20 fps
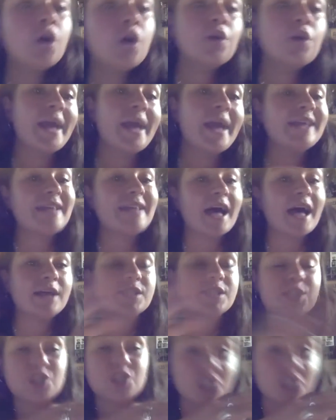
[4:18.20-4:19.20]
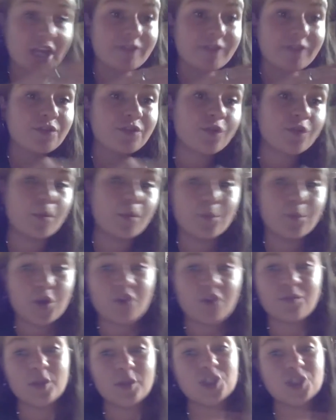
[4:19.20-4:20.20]
make that shift from
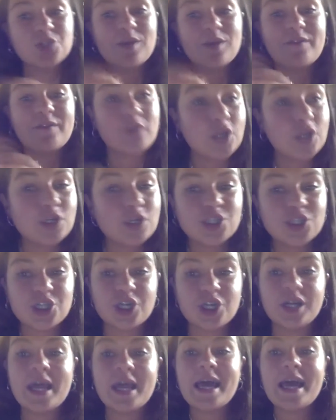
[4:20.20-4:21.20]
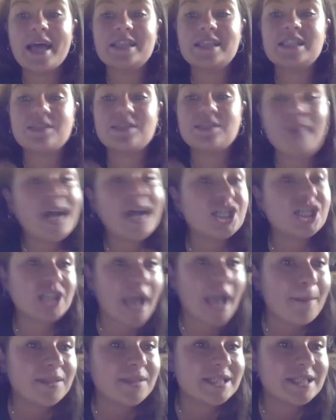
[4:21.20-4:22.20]
movement to revolution and smash
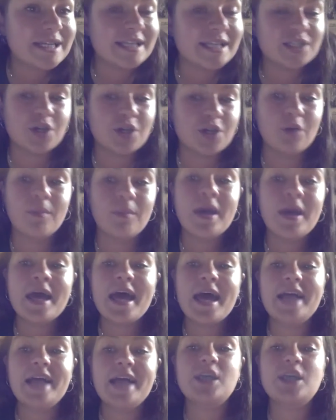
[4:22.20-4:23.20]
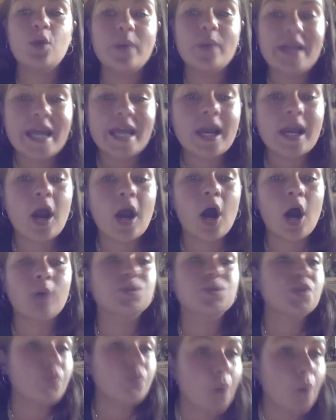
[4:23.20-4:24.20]
capitalism until we link
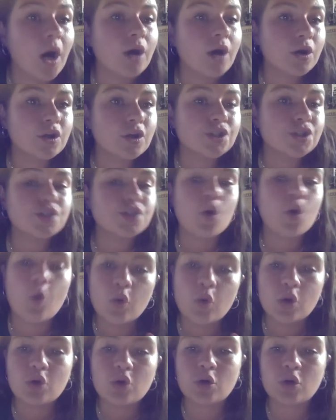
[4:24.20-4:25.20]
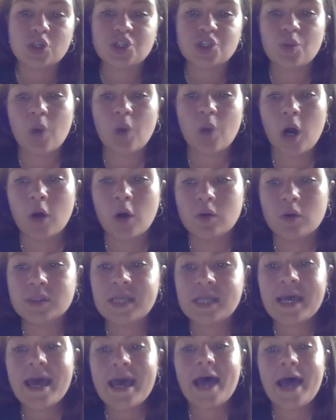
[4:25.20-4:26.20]
arms with workers all across the world
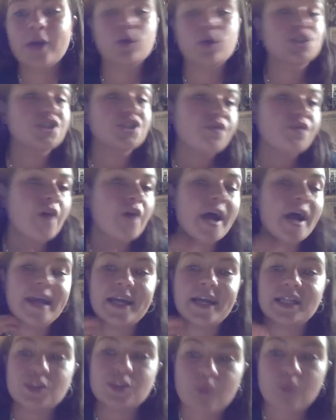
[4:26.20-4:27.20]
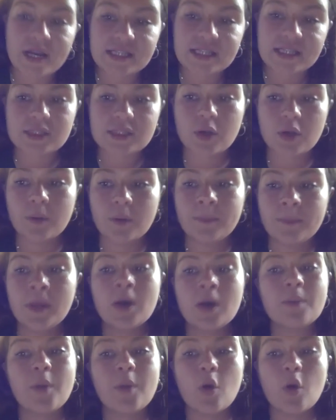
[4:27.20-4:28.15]
and not just fight against racism, but